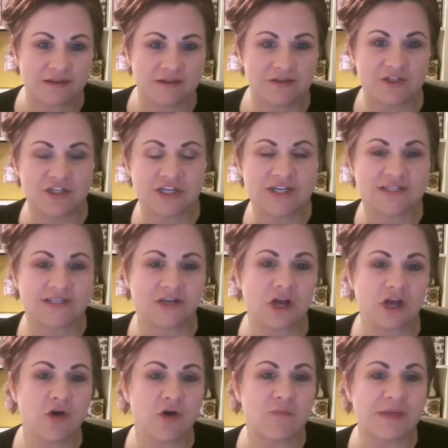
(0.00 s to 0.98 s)
She is a
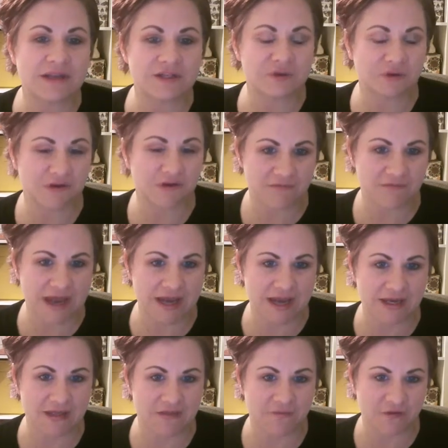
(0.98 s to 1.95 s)
co-mentor of
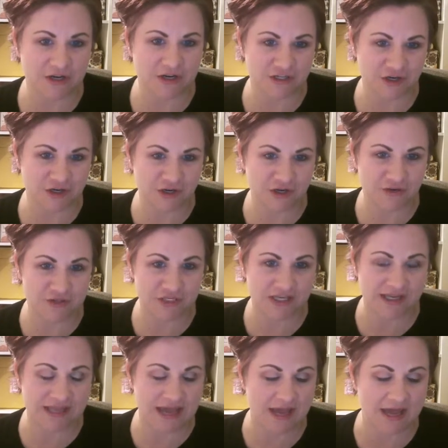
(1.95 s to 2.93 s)
mine in the Fresh Start Coaching
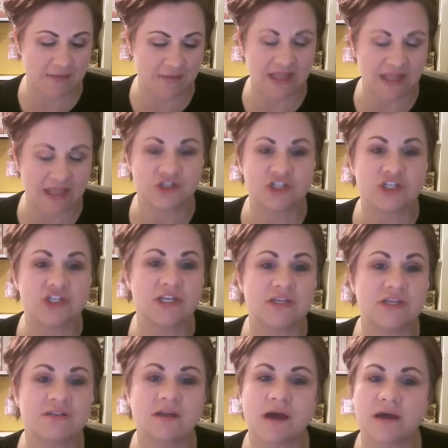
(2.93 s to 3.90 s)
Academy, and
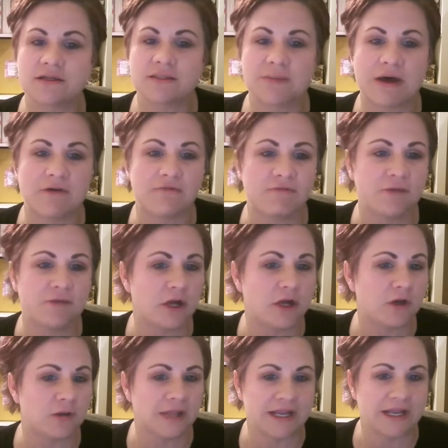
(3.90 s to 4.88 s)
she talks about
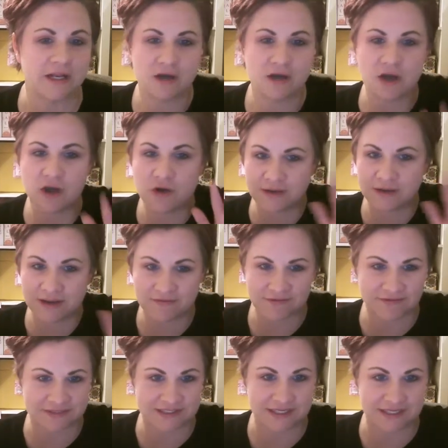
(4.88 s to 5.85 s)
flow like nobody I've
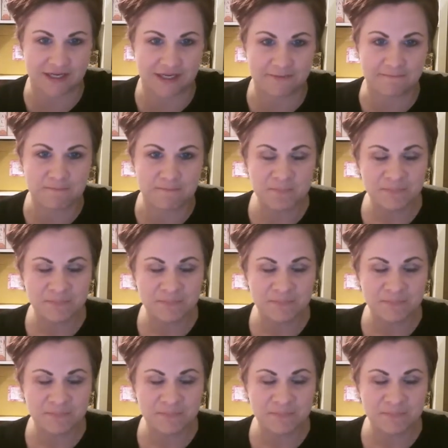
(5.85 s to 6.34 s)
ever seen.